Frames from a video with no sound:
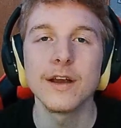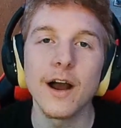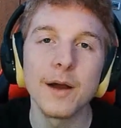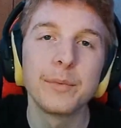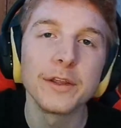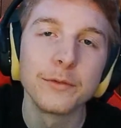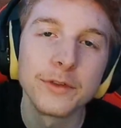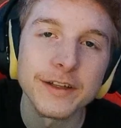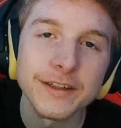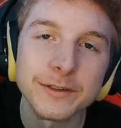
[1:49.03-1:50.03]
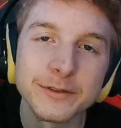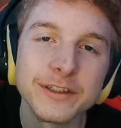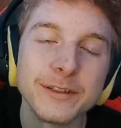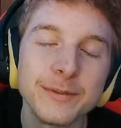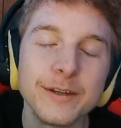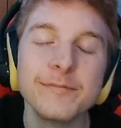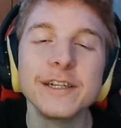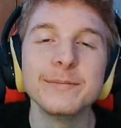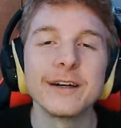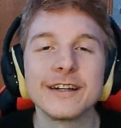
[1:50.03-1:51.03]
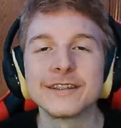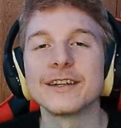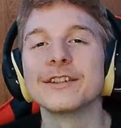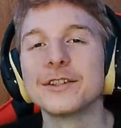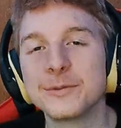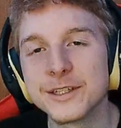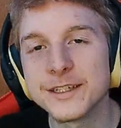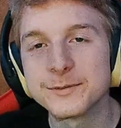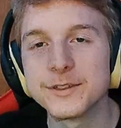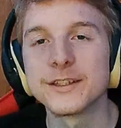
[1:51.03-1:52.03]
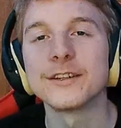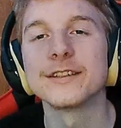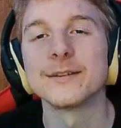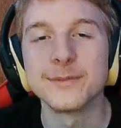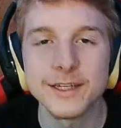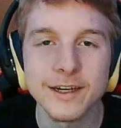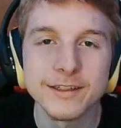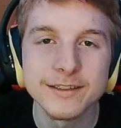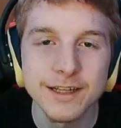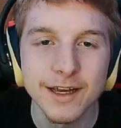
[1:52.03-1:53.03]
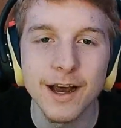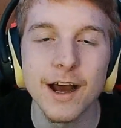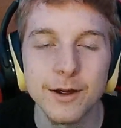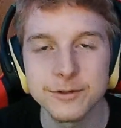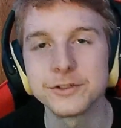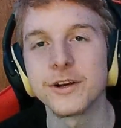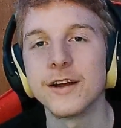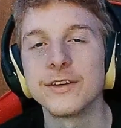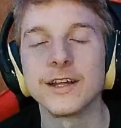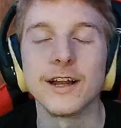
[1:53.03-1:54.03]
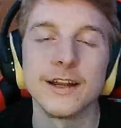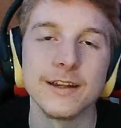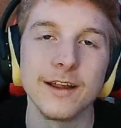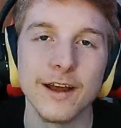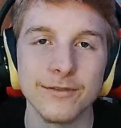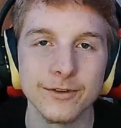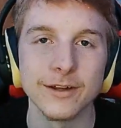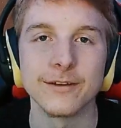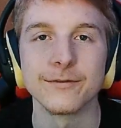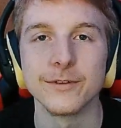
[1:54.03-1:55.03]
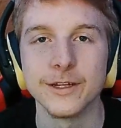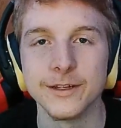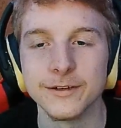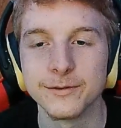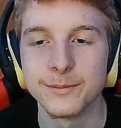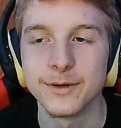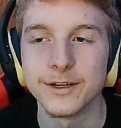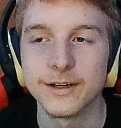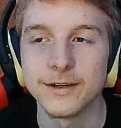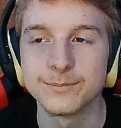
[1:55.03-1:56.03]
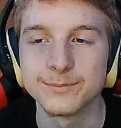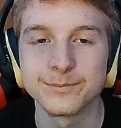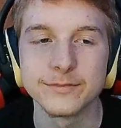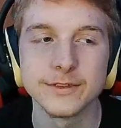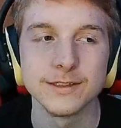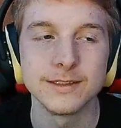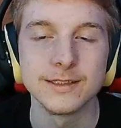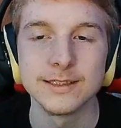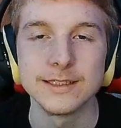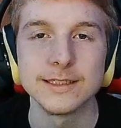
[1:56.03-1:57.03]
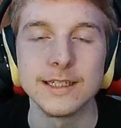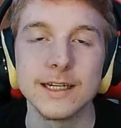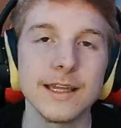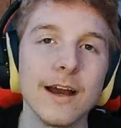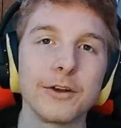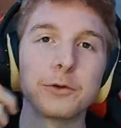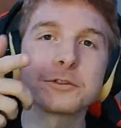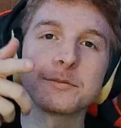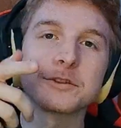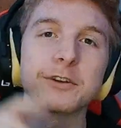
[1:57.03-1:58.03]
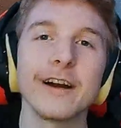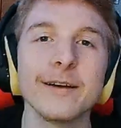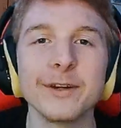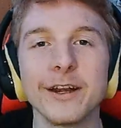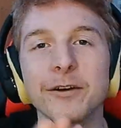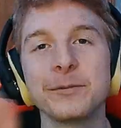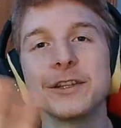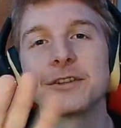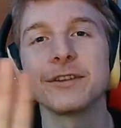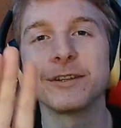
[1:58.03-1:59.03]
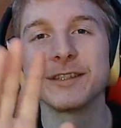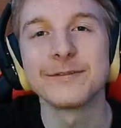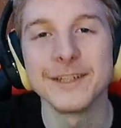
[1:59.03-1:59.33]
I bet you thought that there was going to be a mini montage here, but guess what? There isn't, because I was driving and I didn't have enough video. But yeah, go subscribe and I hope you enjoy the rest of the